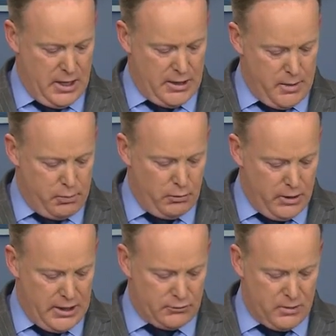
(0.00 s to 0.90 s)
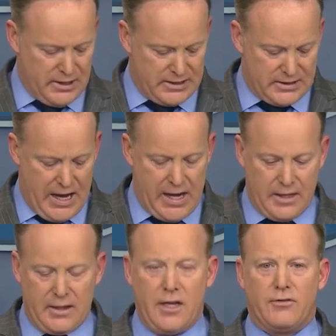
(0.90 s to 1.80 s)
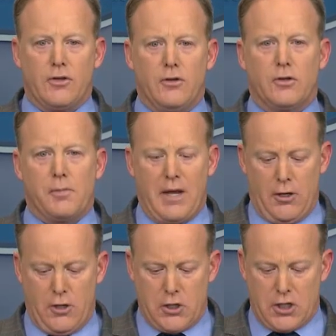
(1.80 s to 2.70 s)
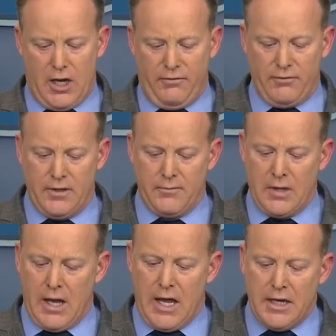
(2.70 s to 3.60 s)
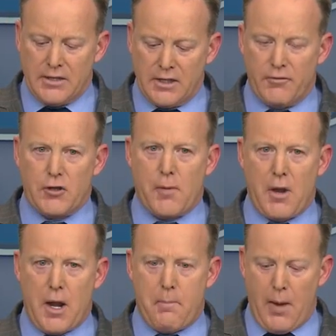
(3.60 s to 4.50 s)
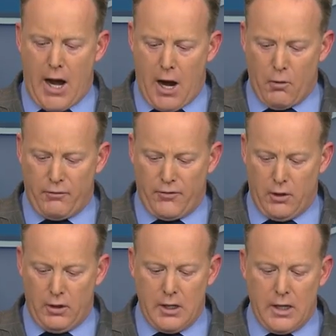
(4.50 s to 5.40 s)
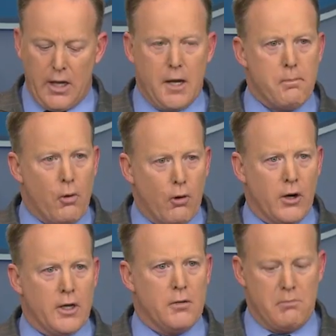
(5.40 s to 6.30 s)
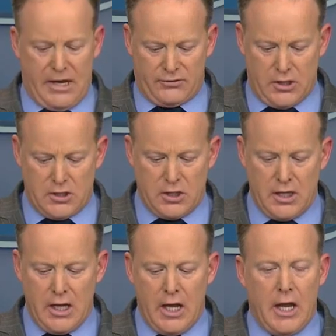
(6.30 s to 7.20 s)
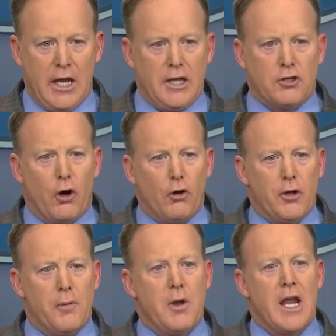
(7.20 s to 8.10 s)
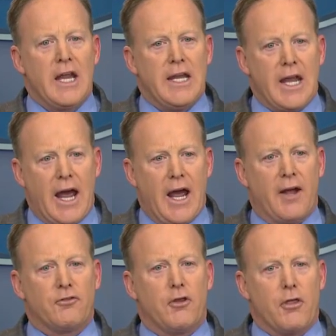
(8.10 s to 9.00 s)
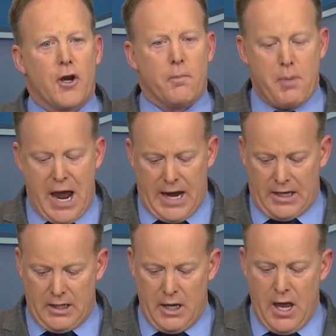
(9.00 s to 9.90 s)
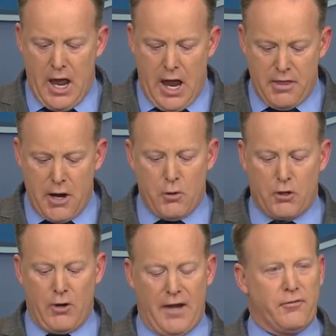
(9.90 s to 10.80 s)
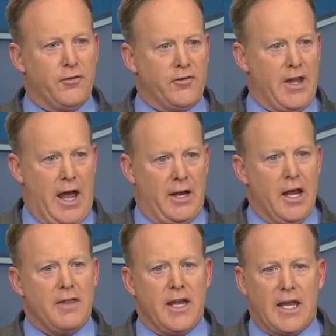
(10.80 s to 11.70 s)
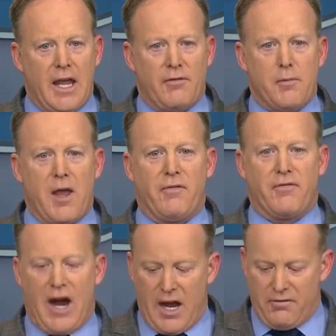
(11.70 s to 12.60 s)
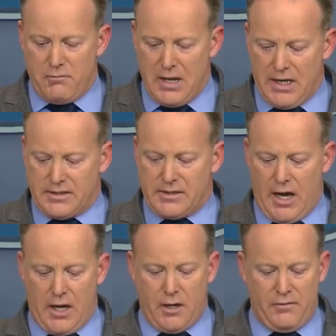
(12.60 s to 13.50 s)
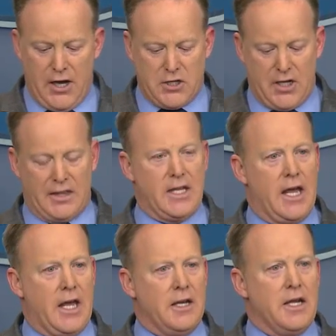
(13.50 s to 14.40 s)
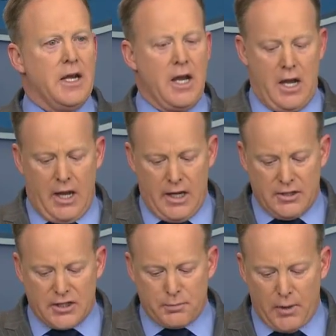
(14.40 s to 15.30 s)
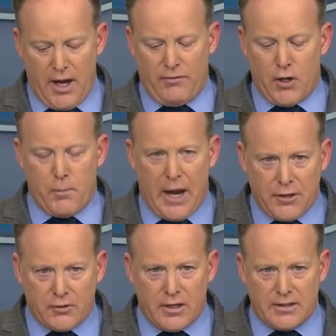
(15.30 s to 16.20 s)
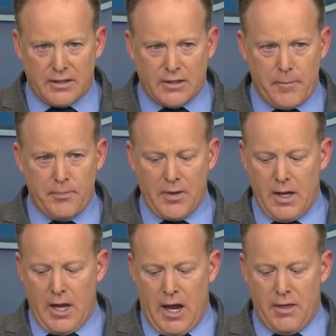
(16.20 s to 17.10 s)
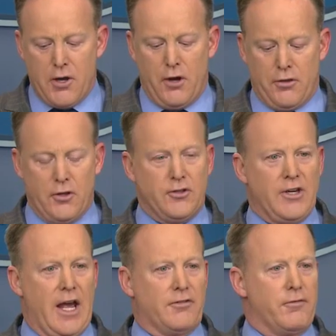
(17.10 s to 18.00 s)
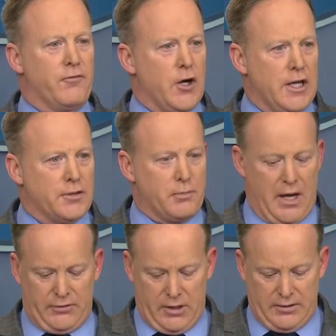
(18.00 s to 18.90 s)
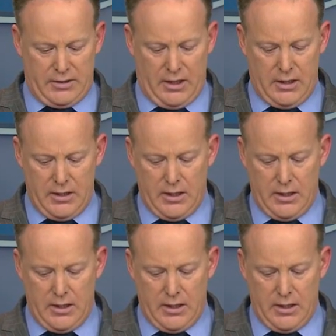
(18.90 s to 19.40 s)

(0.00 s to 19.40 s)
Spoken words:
The employees were ecstatic that he's the new commander-in-chief, and he delivered them a powerful and important message. He told them he has their back, and they were grateful for that. They gave him a 5-minute standing ovation at the end in a display of their patriotism and their enthusiasm for his presidency.